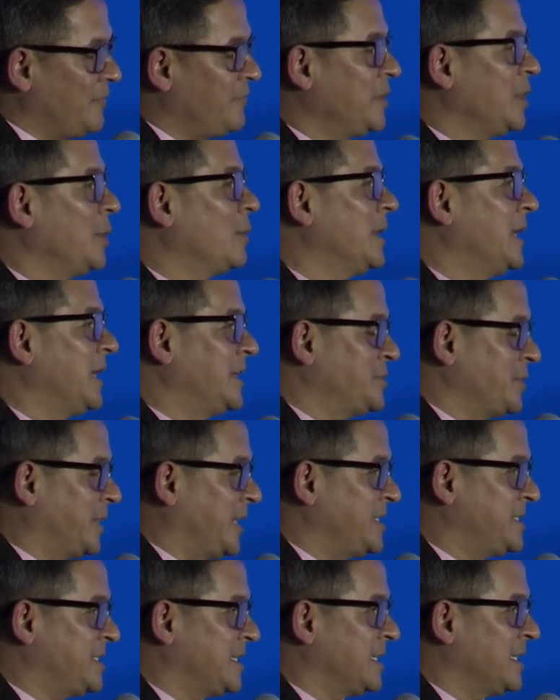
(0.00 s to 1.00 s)
of nuclear
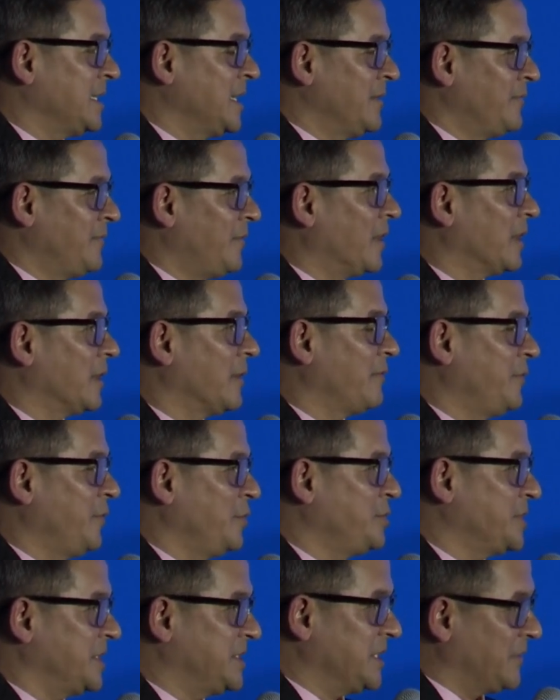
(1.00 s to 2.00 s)
education for our
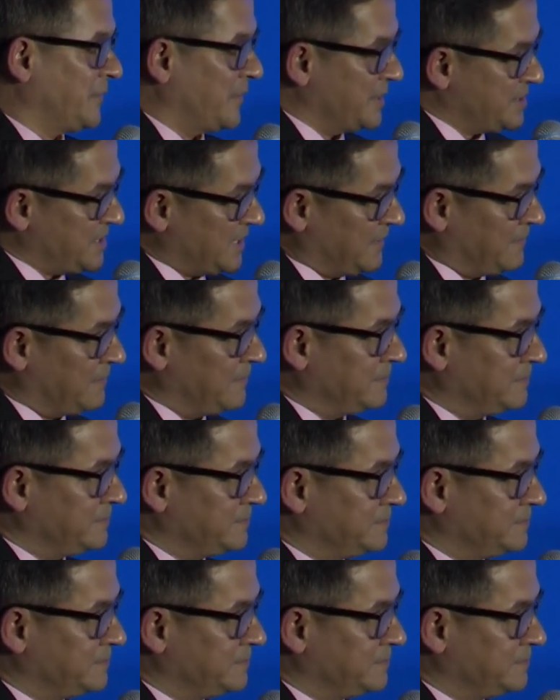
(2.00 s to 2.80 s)
future generation?